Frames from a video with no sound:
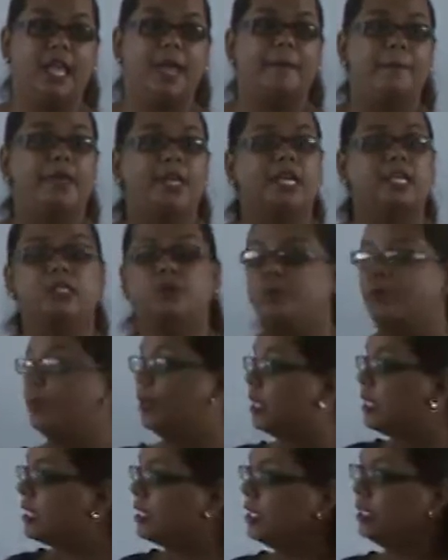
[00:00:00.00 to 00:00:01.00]
Because
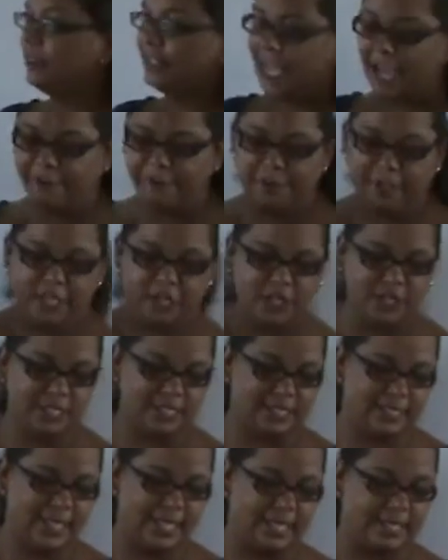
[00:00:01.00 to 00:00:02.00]
the
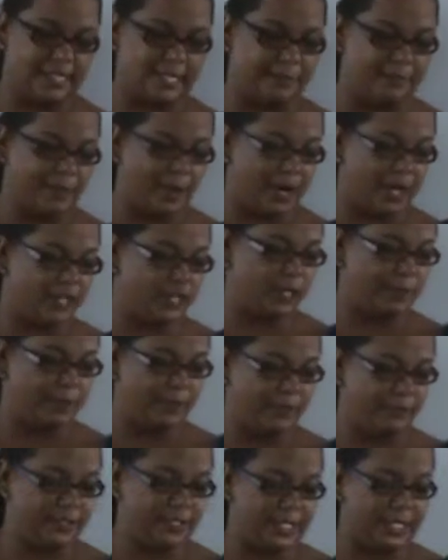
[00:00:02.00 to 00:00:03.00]
definition says that partial
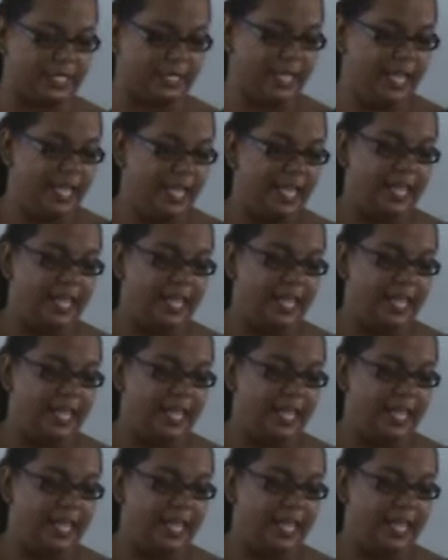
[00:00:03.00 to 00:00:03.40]
pivoting